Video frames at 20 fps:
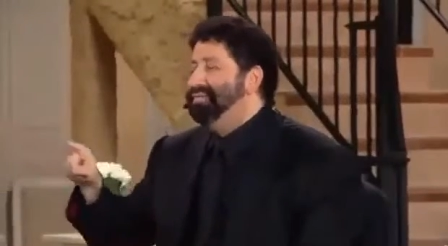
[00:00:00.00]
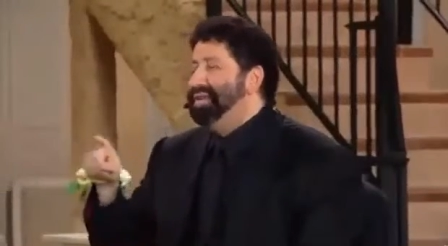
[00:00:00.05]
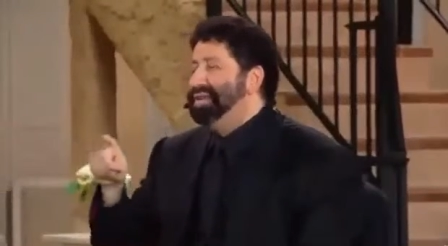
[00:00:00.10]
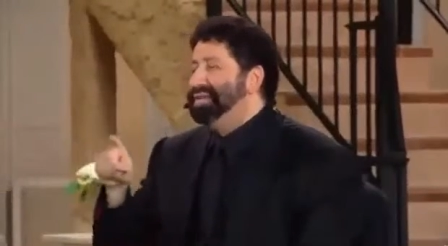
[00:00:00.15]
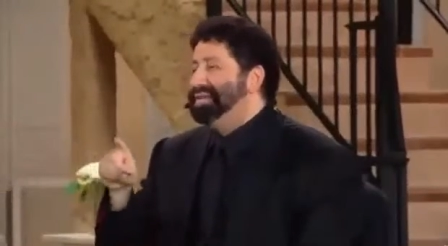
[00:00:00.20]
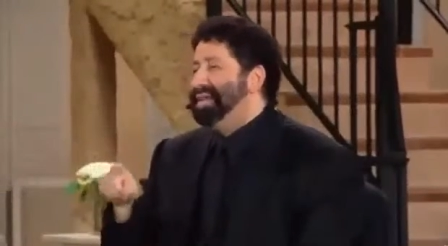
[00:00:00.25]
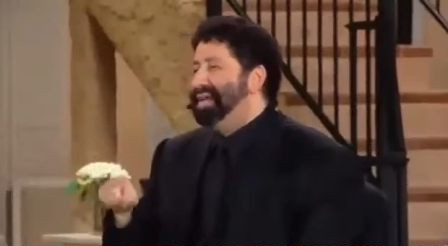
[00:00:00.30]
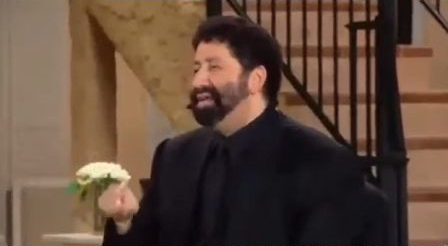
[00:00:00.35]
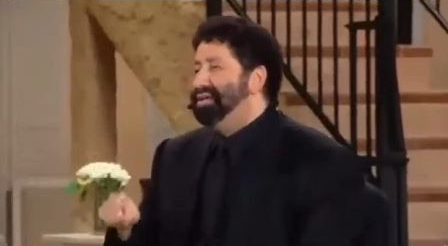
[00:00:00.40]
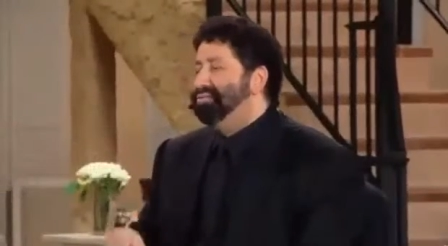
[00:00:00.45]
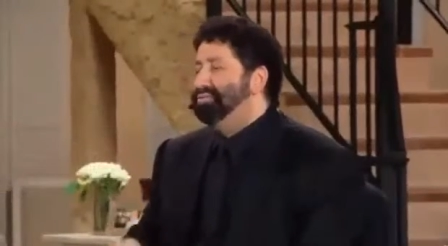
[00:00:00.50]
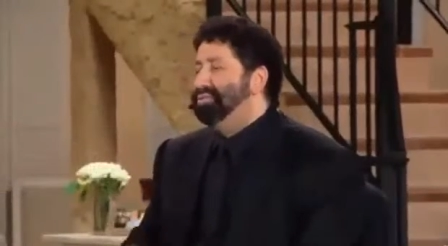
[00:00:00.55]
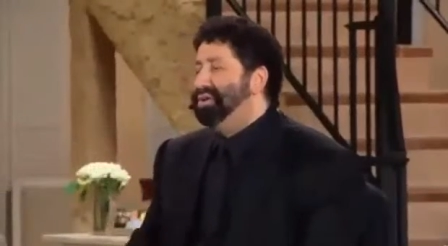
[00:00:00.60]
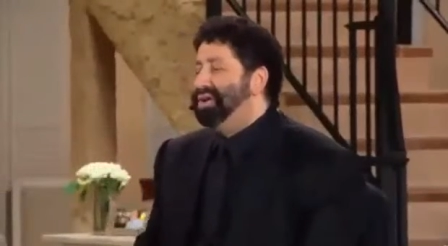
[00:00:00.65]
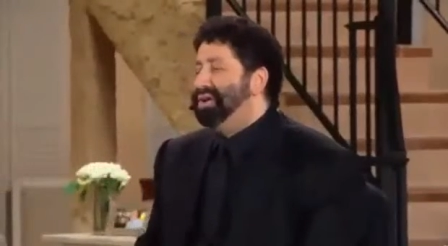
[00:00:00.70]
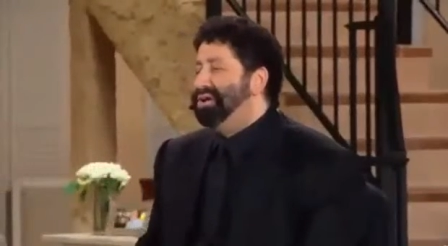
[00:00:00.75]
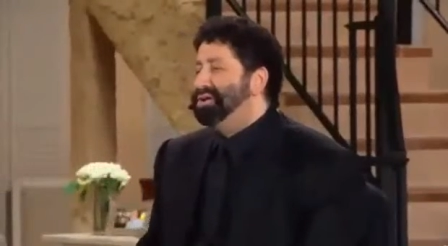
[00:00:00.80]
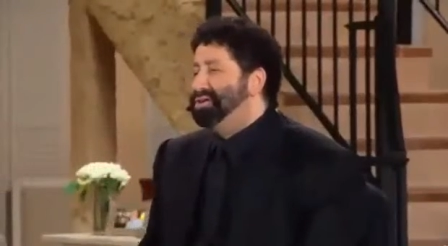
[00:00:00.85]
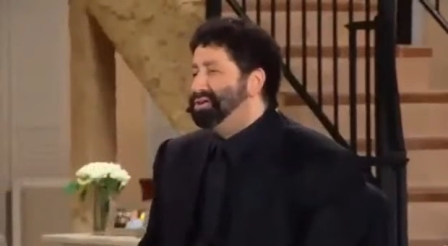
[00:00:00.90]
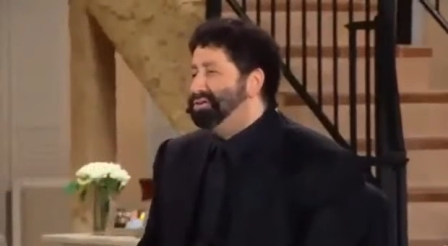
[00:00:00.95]
it said,
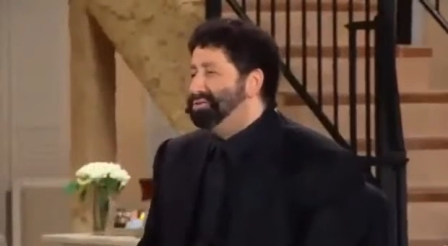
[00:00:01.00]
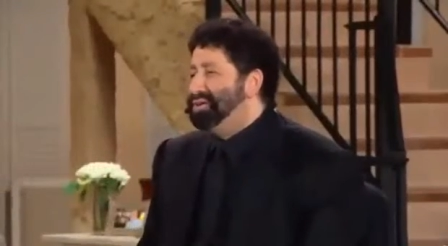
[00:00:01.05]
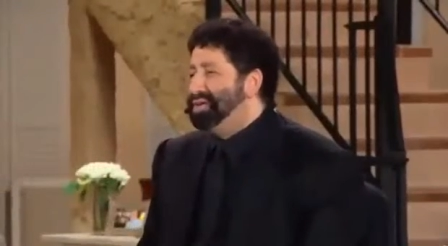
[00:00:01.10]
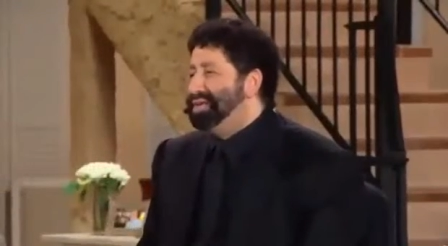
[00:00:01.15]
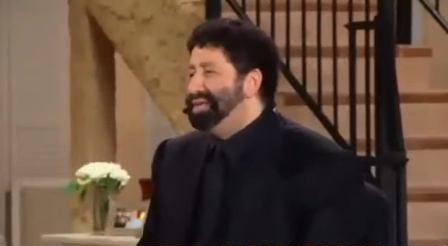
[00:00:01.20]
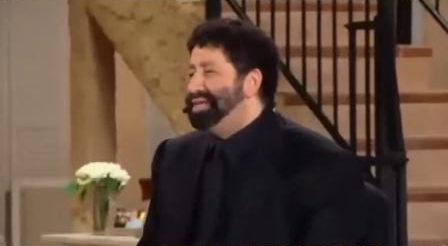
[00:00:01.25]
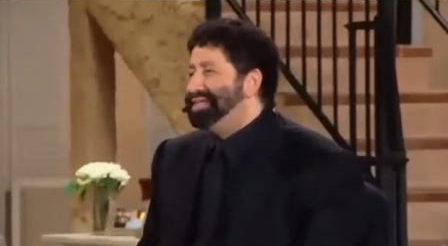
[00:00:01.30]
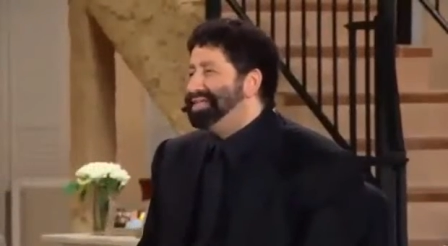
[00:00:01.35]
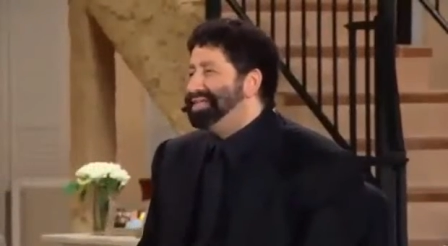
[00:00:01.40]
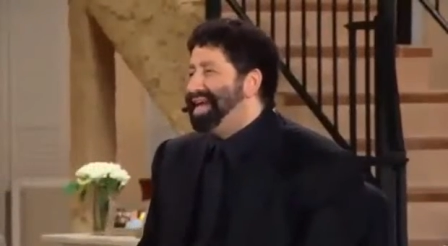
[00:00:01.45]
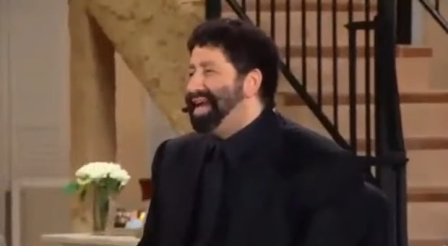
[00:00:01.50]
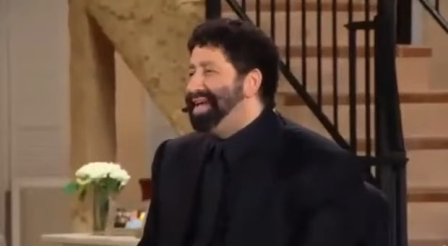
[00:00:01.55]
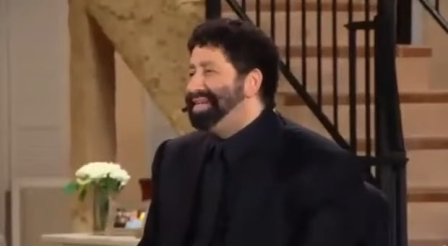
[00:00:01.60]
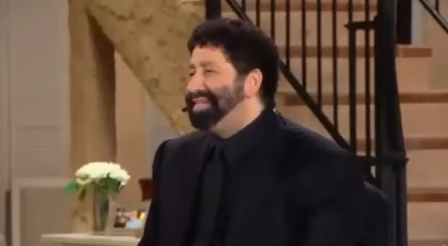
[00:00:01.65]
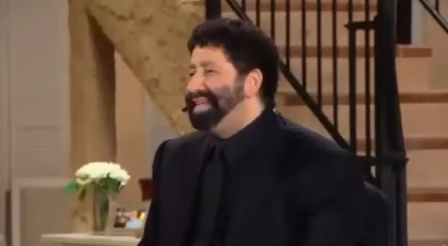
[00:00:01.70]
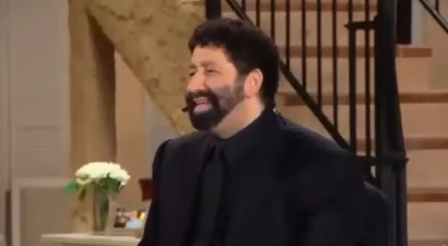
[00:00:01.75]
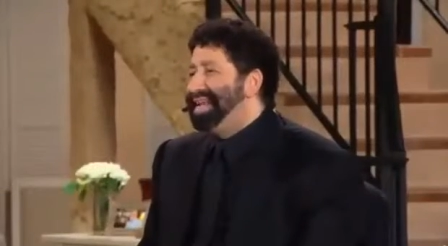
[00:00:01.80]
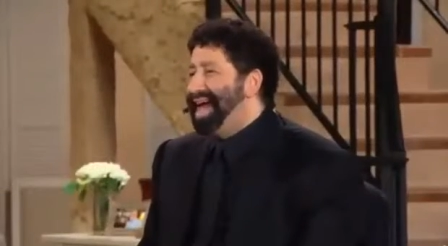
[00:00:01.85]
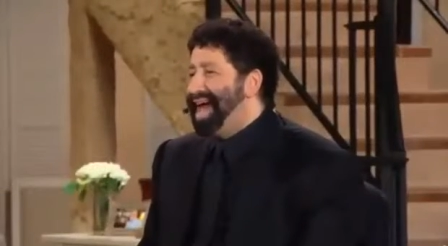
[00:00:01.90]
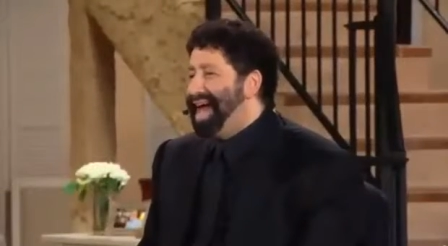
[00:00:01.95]
we are doing this as an